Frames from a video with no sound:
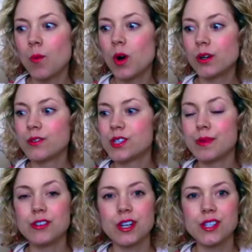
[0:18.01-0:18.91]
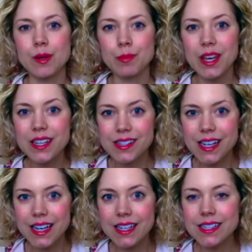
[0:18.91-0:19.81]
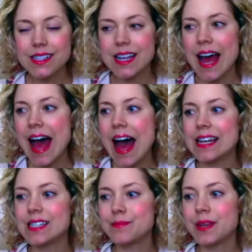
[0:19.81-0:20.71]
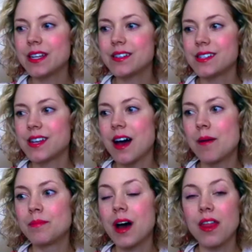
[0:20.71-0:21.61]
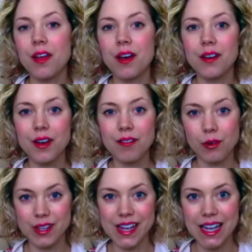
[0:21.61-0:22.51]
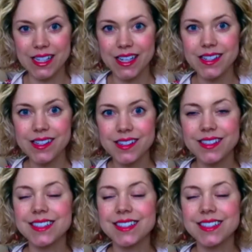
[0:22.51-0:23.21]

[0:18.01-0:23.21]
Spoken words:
work on some interesting pieces and meet some other voice actors.